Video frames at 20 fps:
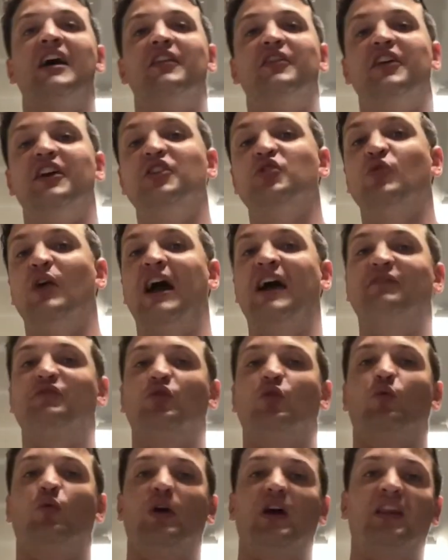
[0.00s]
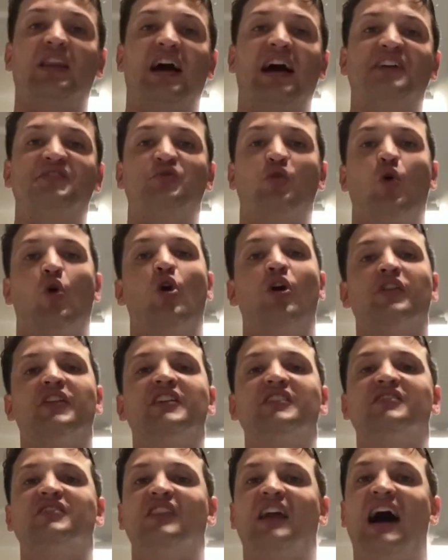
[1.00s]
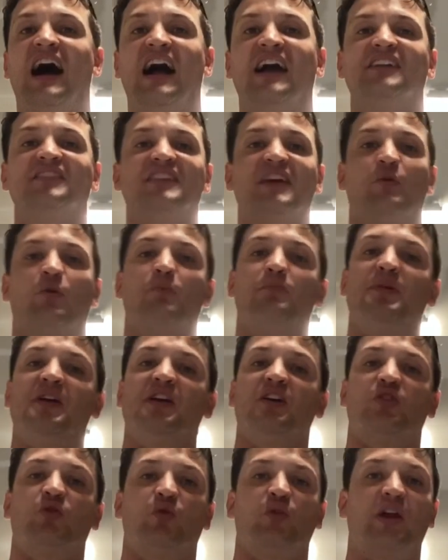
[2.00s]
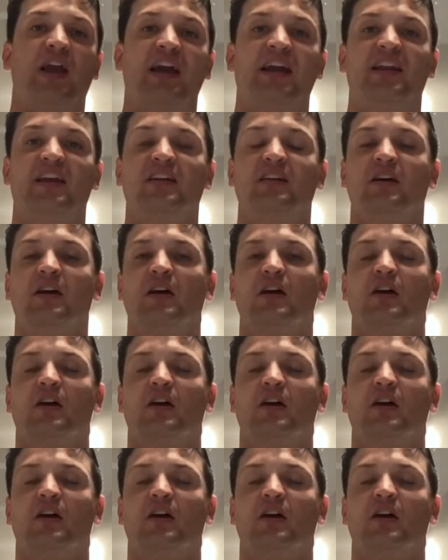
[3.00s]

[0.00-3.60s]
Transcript: Then you have to realize all these lies that were being created